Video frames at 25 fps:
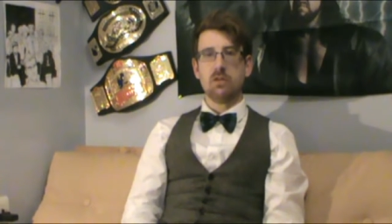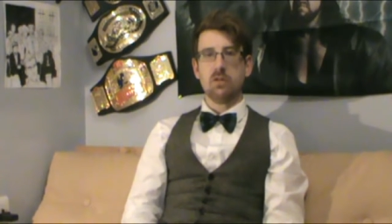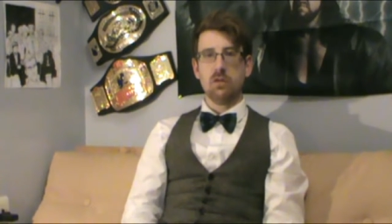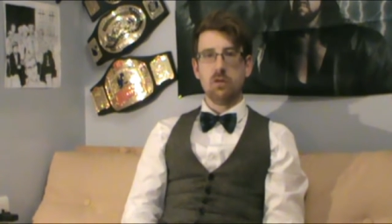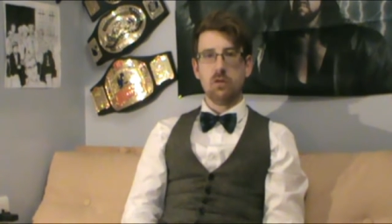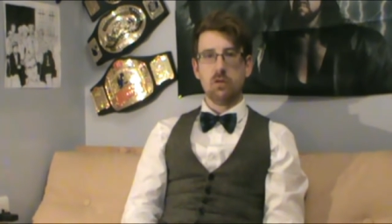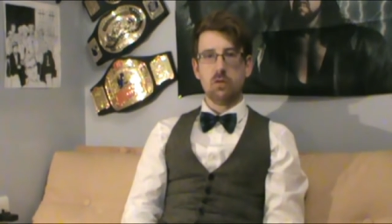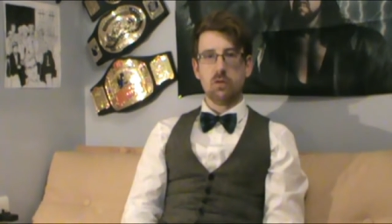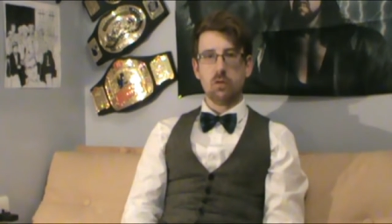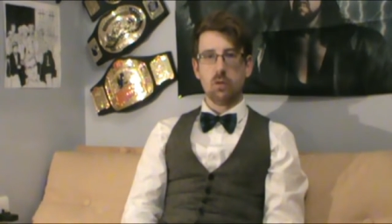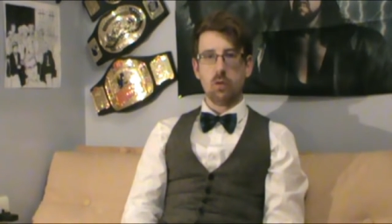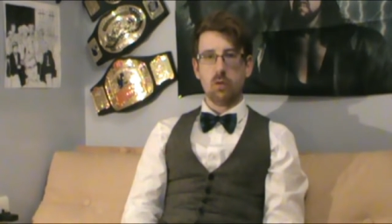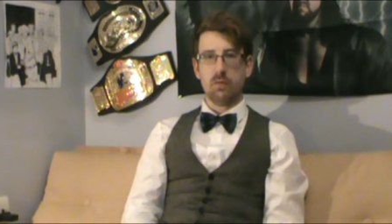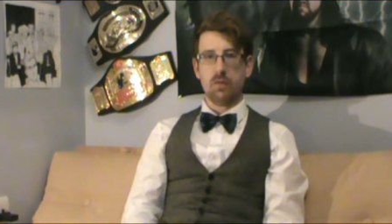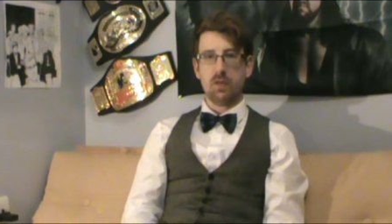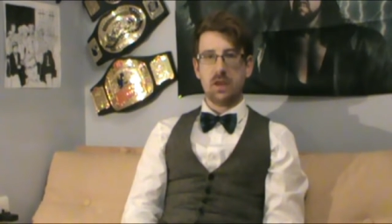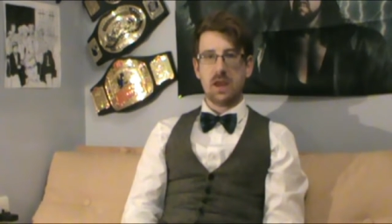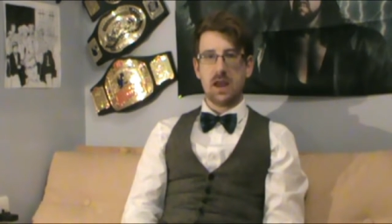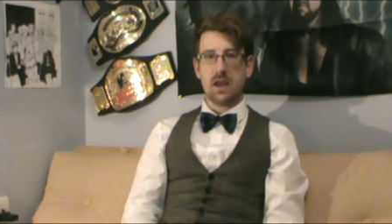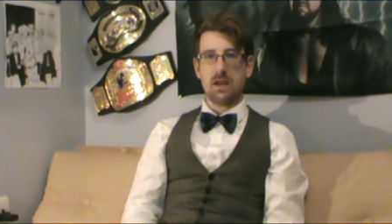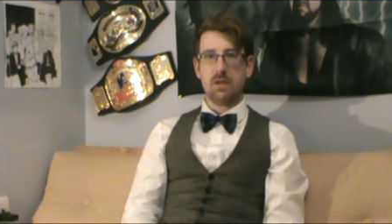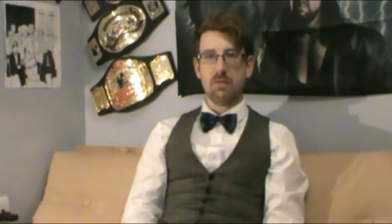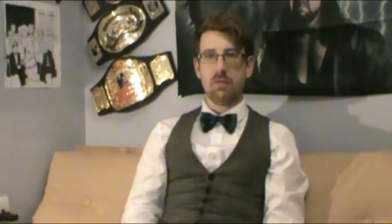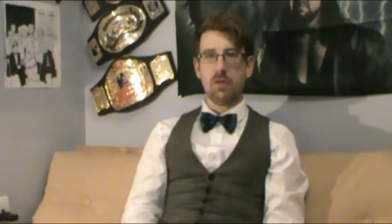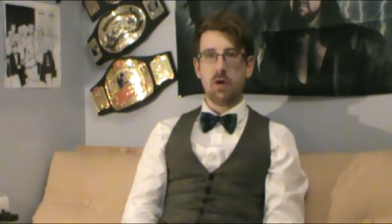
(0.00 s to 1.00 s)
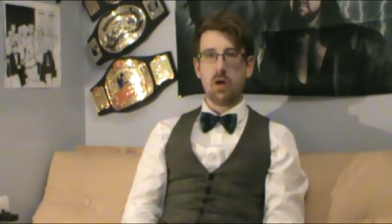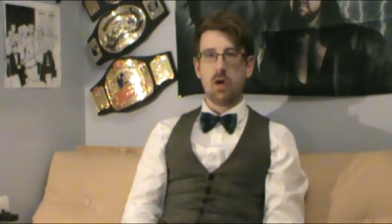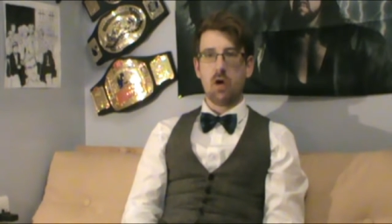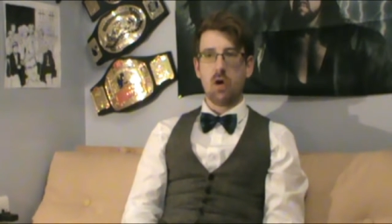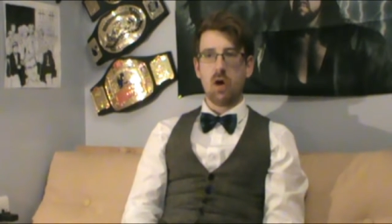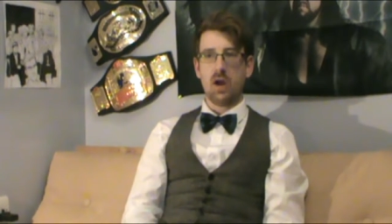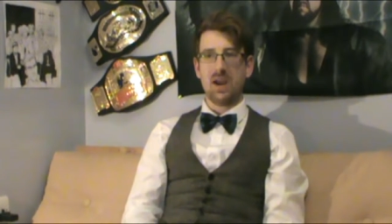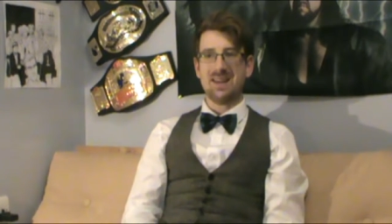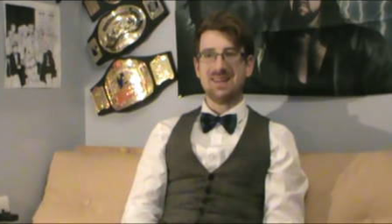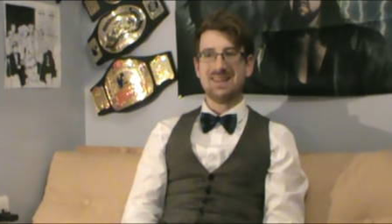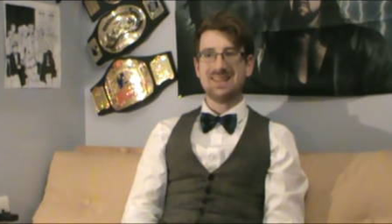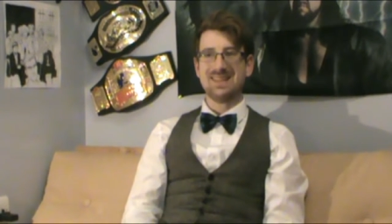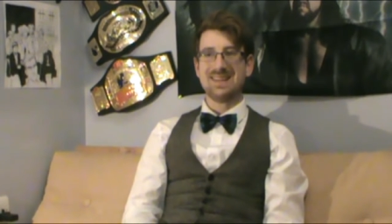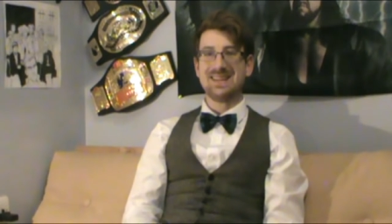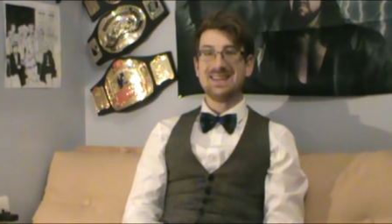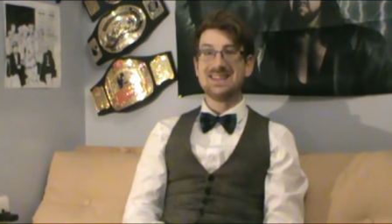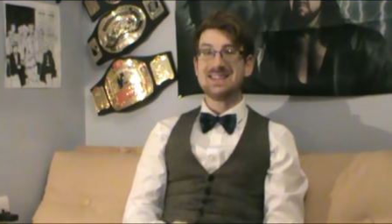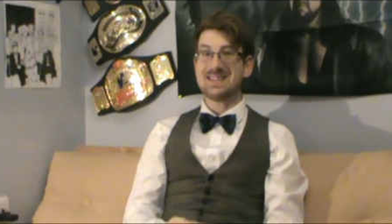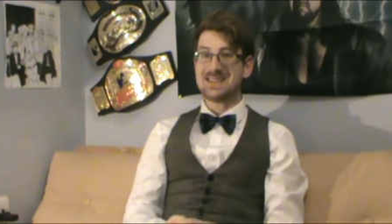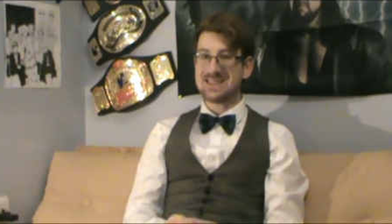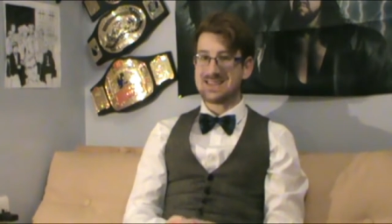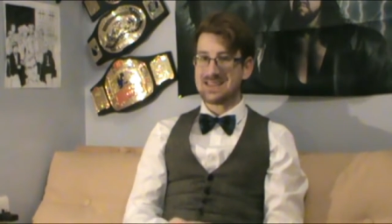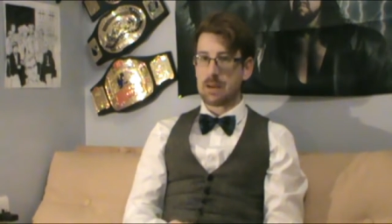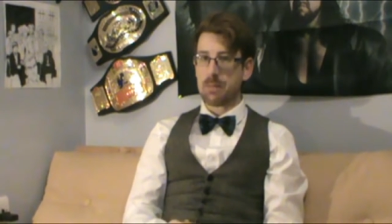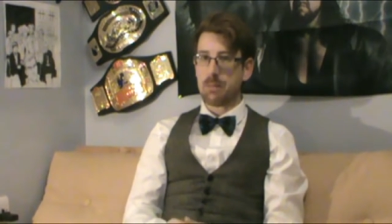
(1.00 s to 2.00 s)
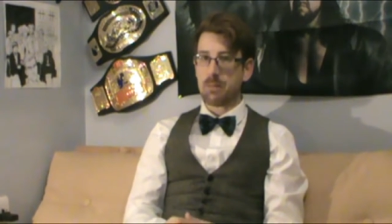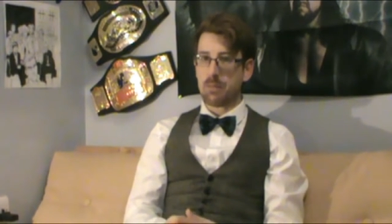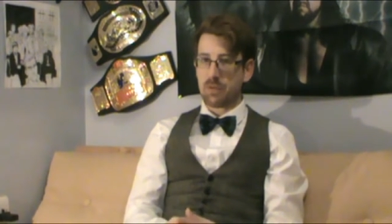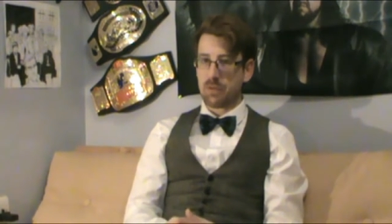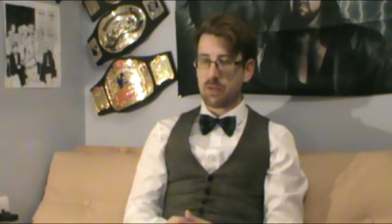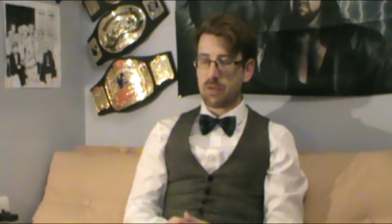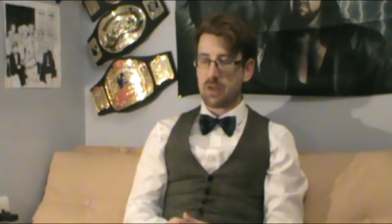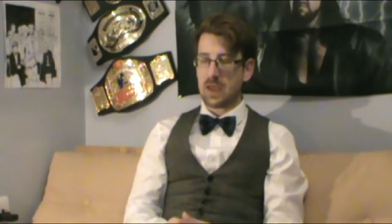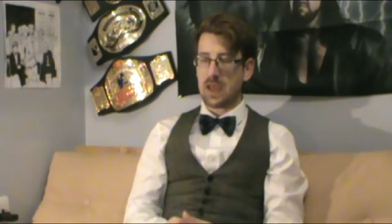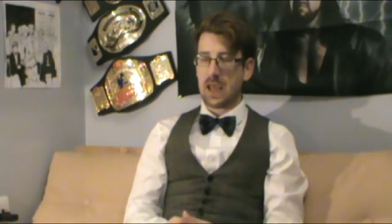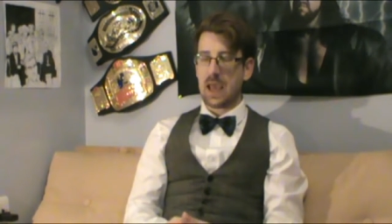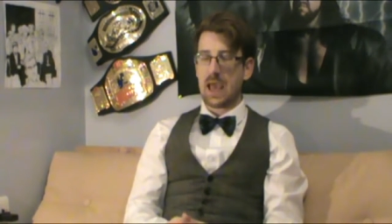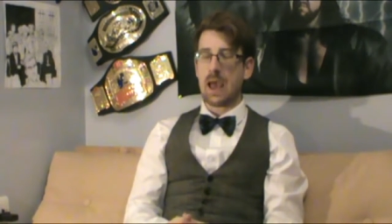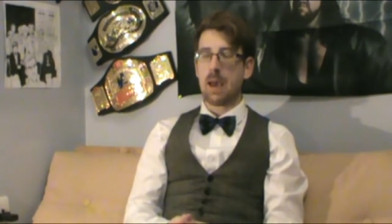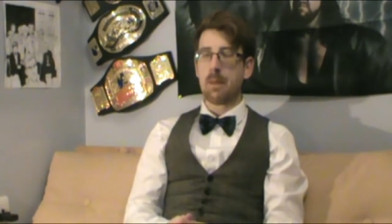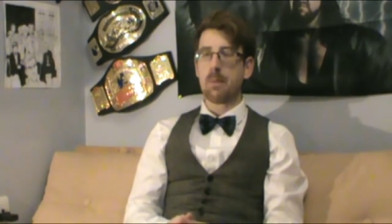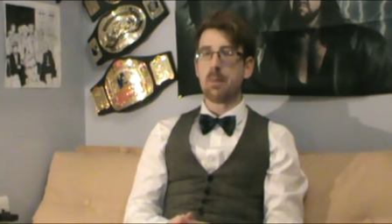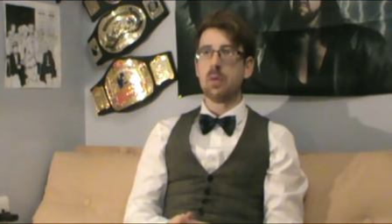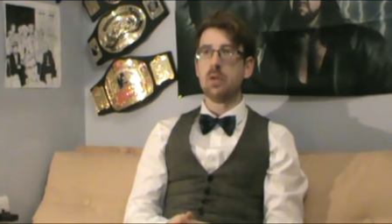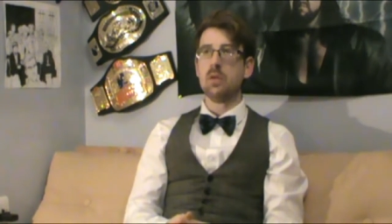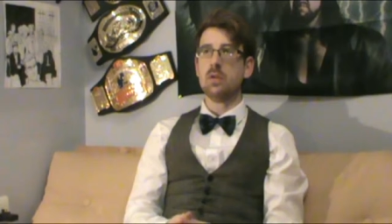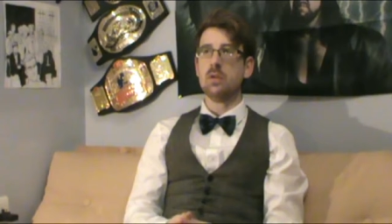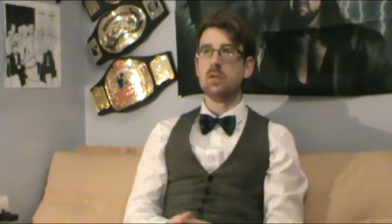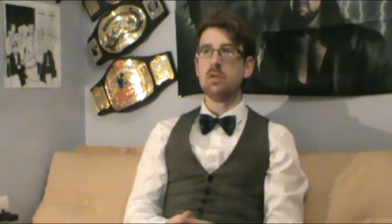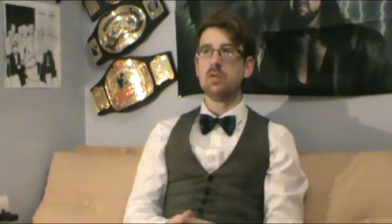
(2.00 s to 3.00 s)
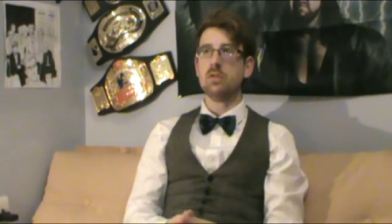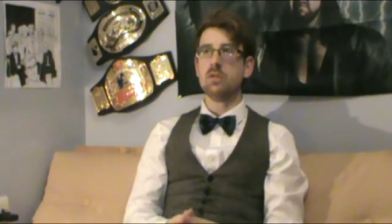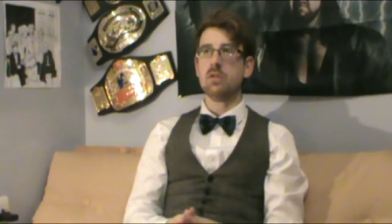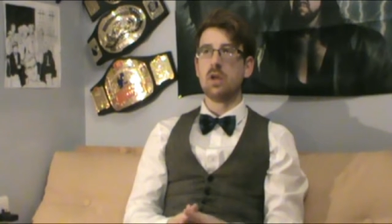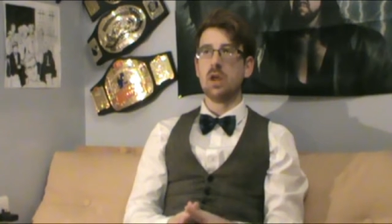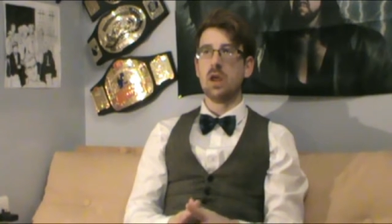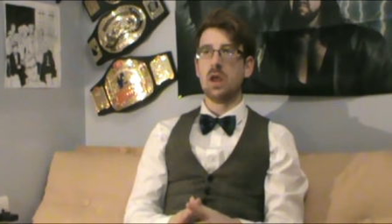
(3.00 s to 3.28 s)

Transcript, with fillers: to sort of the end of the heist, something happens.